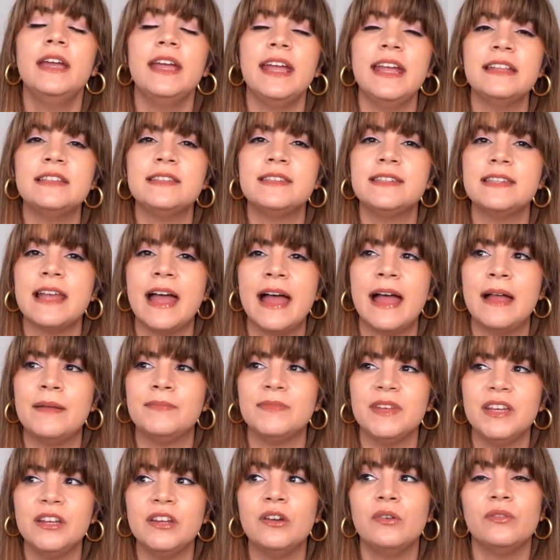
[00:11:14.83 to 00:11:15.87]
It's,
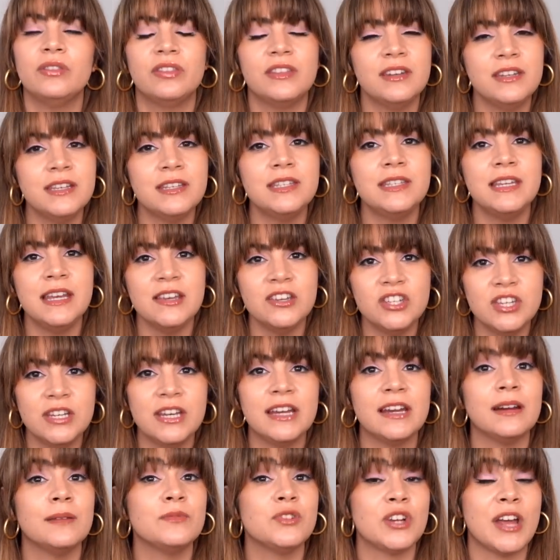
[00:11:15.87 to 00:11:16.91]
um, you know, the distinction
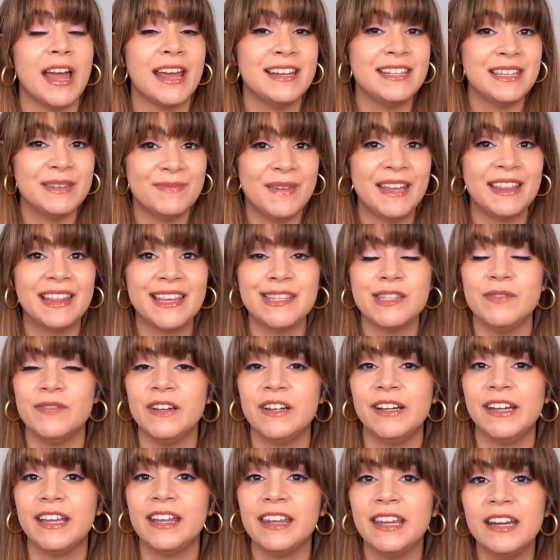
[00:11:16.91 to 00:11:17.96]
here, I'm trying to make this
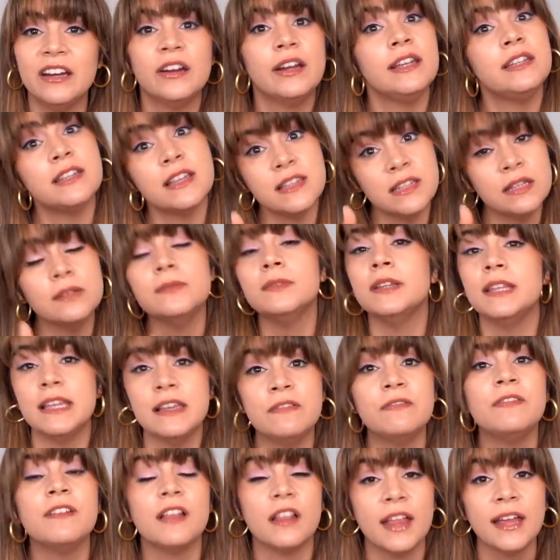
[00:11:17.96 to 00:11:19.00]
very clear. It doesn't
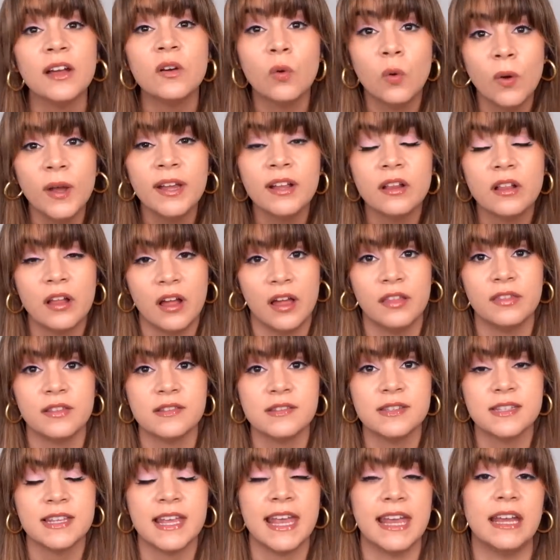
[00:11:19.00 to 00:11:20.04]
really feel like oil on
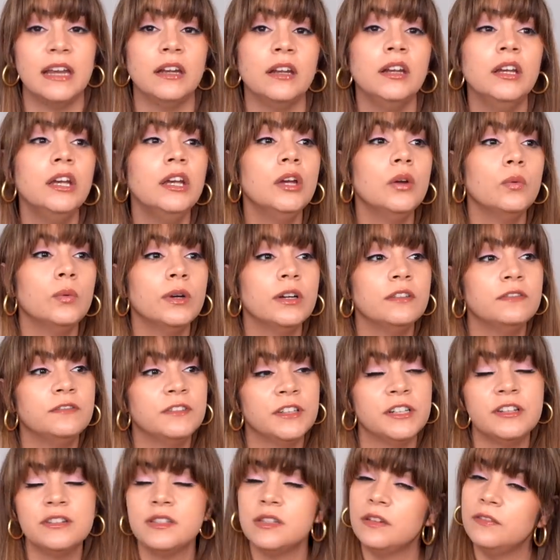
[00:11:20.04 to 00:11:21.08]
the skin. Where
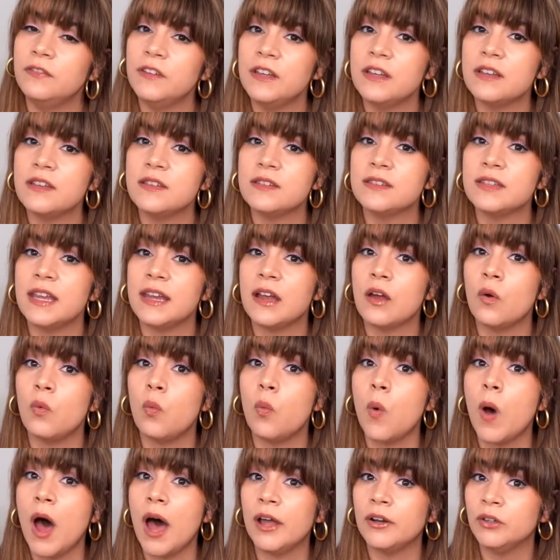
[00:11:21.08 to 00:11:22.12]
Versed feels like a
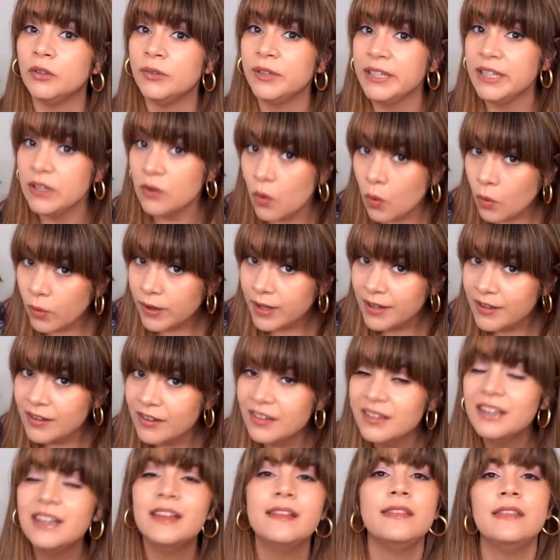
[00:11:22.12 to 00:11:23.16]
watery
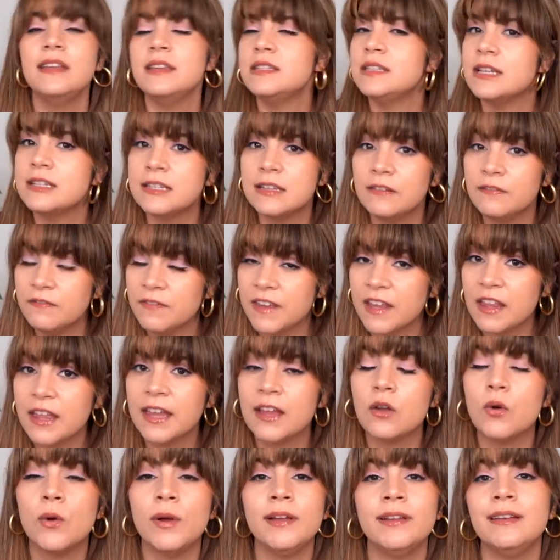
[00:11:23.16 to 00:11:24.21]
oil, this doesn't feel
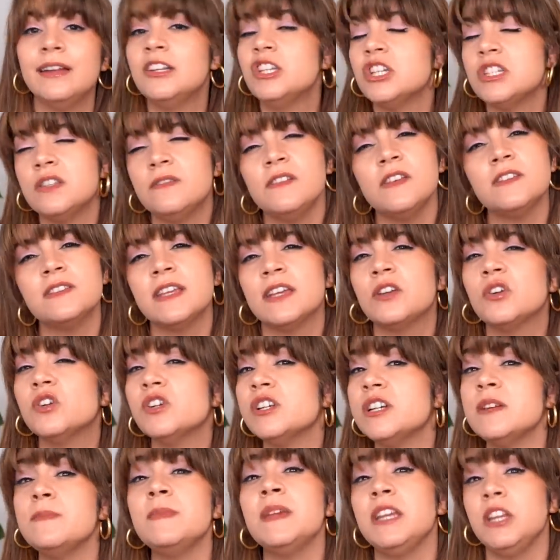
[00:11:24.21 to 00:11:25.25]
like oil. It just feels like
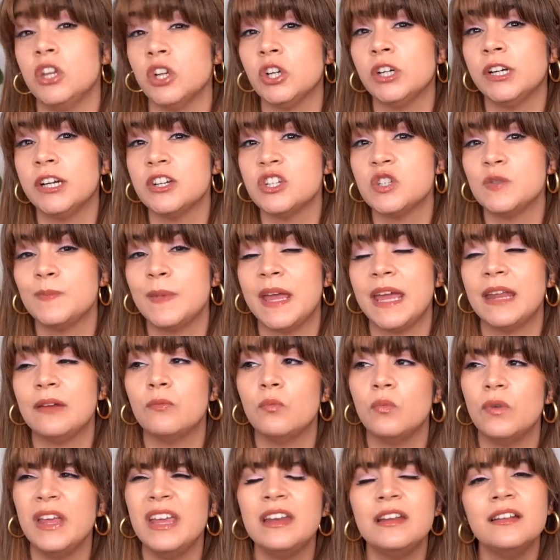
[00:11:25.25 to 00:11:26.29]
creamy nourishment
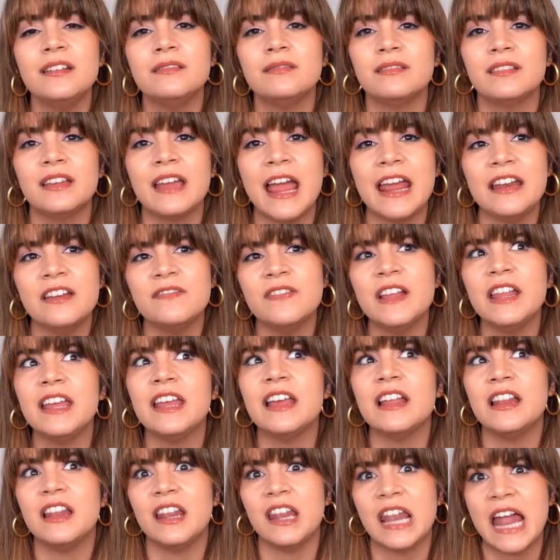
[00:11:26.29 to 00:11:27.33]
in a kind of
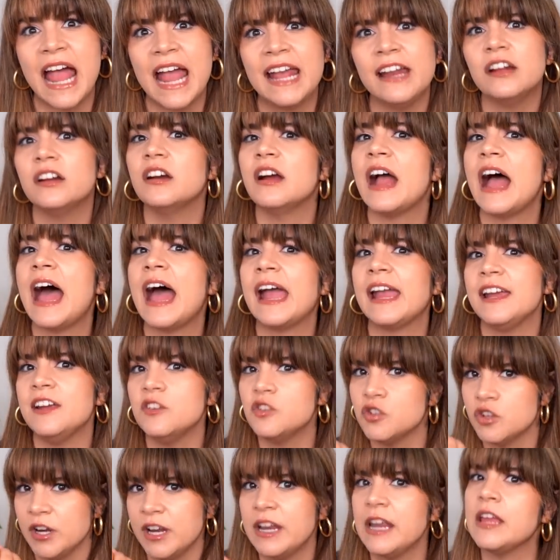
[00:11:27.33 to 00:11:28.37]
like a lighter,
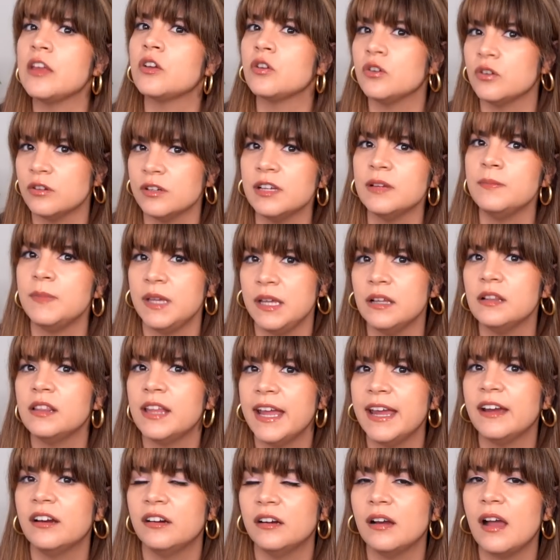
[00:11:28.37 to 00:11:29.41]
hydrating, creamy
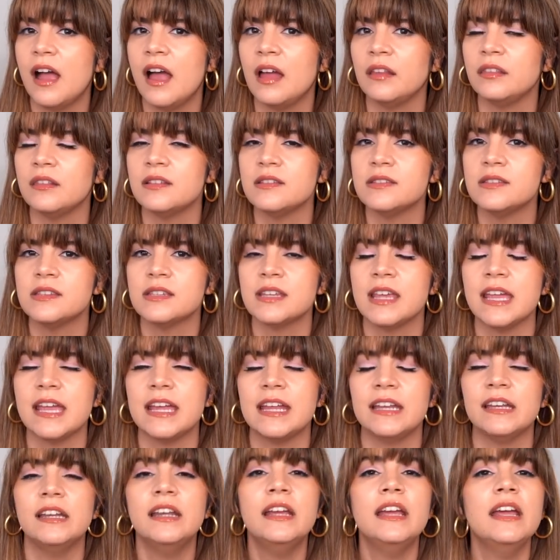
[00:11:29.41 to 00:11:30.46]
layer on the
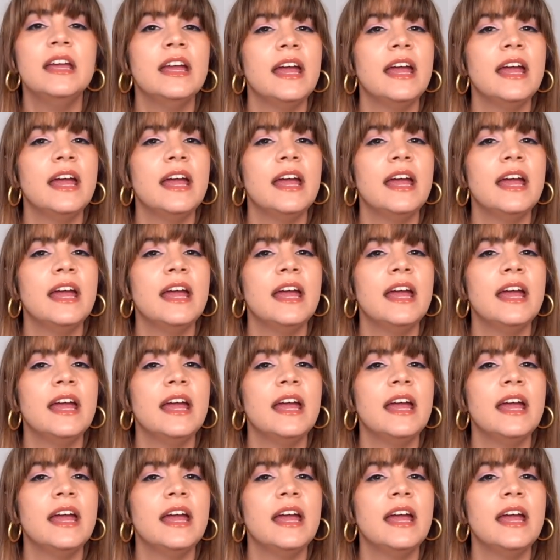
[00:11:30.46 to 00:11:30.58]
skin.